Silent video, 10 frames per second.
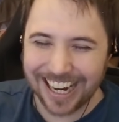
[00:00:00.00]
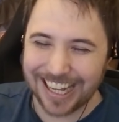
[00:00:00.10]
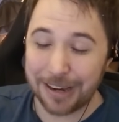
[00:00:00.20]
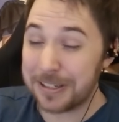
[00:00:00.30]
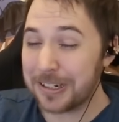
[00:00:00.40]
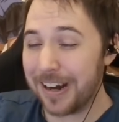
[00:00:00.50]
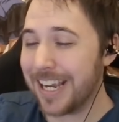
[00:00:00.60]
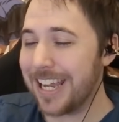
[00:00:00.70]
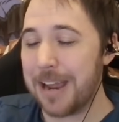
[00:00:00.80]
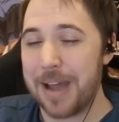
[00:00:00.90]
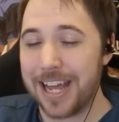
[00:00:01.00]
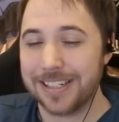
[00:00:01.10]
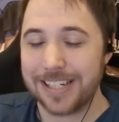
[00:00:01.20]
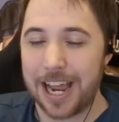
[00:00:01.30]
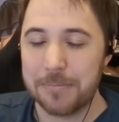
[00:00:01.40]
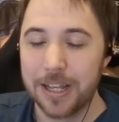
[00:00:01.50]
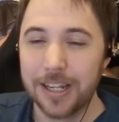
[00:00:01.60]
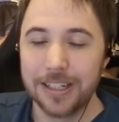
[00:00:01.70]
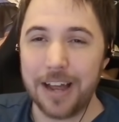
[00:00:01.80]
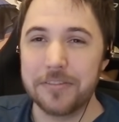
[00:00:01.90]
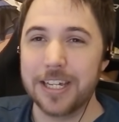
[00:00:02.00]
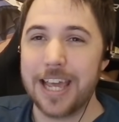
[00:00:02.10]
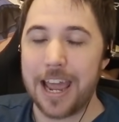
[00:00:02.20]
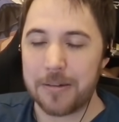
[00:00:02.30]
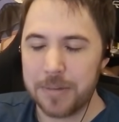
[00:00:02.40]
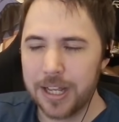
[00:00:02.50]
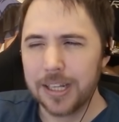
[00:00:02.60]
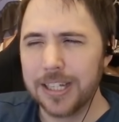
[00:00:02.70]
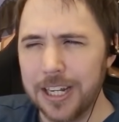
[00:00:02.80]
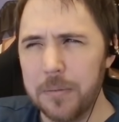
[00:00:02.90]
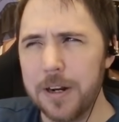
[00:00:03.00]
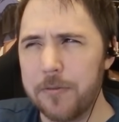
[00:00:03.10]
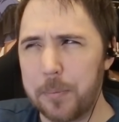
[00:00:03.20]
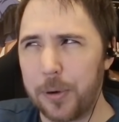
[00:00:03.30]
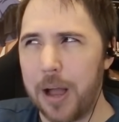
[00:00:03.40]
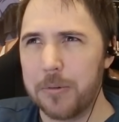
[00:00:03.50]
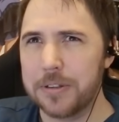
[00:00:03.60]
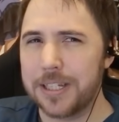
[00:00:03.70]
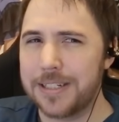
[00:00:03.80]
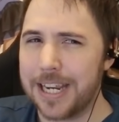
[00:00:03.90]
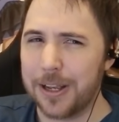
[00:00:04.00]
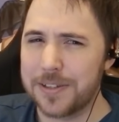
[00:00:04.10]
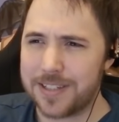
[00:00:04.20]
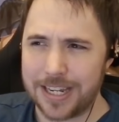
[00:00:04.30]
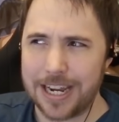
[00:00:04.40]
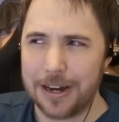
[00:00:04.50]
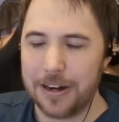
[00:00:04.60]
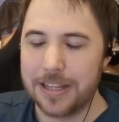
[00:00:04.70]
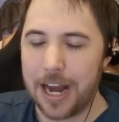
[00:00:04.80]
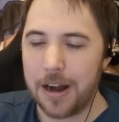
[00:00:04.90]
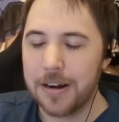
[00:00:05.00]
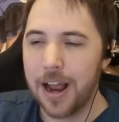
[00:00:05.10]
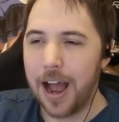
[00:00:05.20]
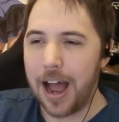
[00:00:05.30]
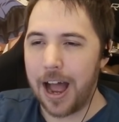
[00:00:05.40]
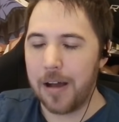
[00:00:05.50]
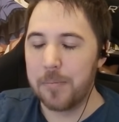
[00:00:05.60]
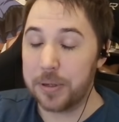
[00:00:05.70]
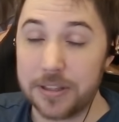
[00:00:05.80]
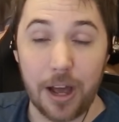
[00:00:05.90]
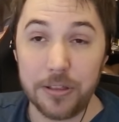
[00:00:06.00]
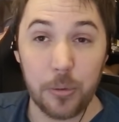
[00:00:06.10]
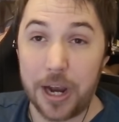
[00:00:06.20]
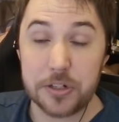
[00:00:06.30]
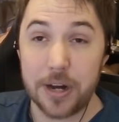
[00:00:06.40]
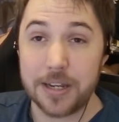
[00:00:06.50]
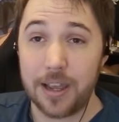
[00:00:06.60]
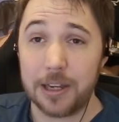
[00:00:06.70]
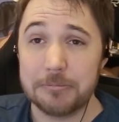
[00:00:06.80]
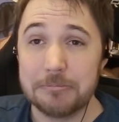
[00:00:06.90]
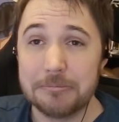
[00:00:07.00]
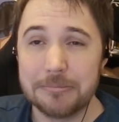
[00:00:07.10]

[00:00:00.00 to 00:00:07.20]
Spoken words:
That was a great game. I had time. Love the game. Little bit of a problem with the DLC here and there. But otherwise, great game.